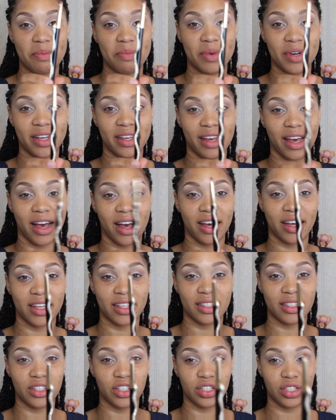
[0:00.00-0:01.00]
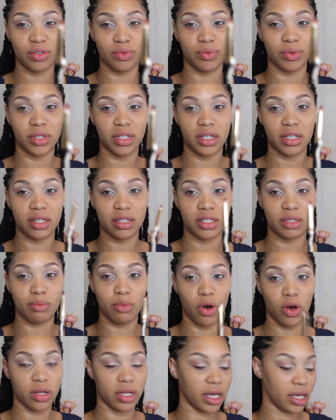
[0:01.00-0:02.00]
But yeah, it's just a really
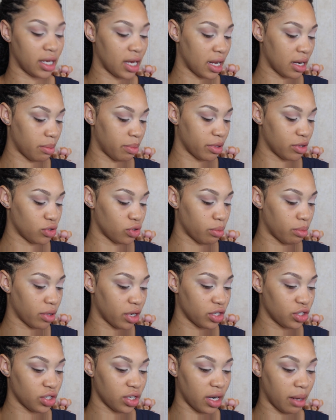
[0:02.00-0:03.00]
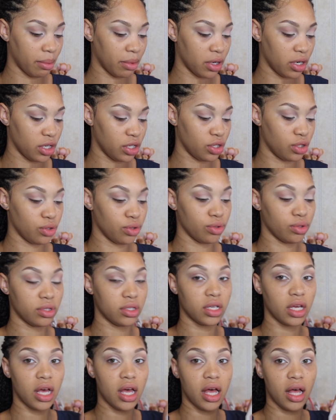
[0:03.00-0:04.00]
small like kind of pencil brush, and I'm going to
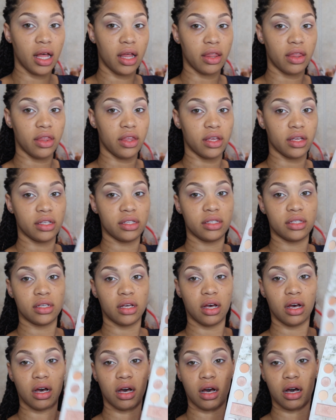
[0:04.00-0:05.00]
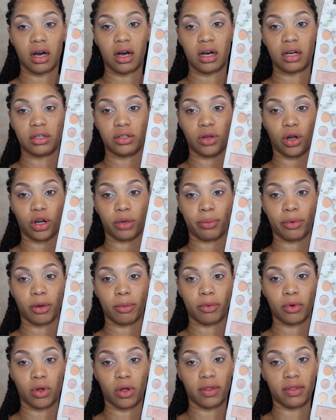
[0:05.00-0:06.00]
use this dark
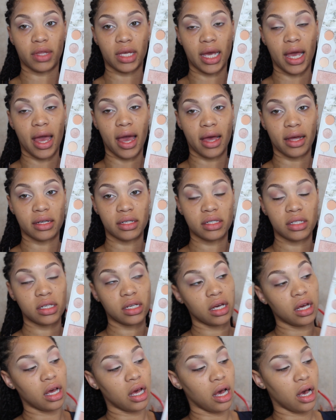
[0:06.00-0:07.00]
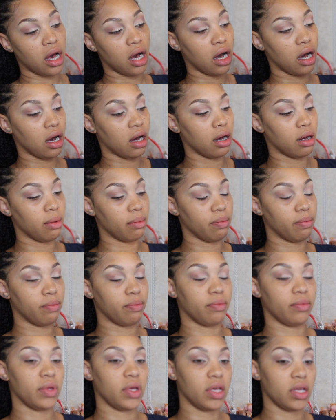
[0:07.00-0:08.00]
purple on the end
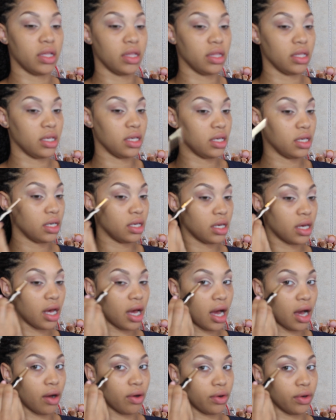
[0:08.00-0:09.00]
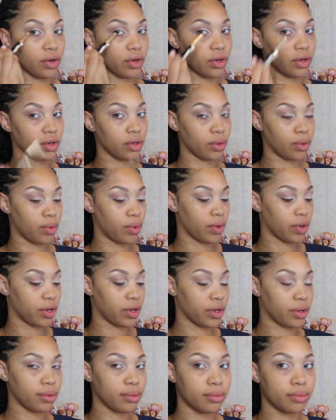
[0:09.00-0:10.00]
in the outer
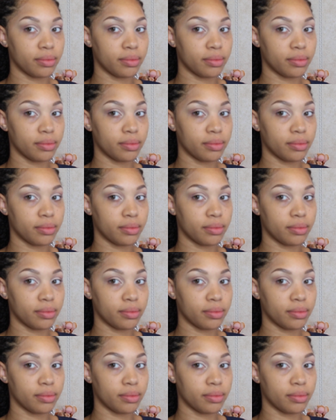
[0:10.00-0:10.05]
corner.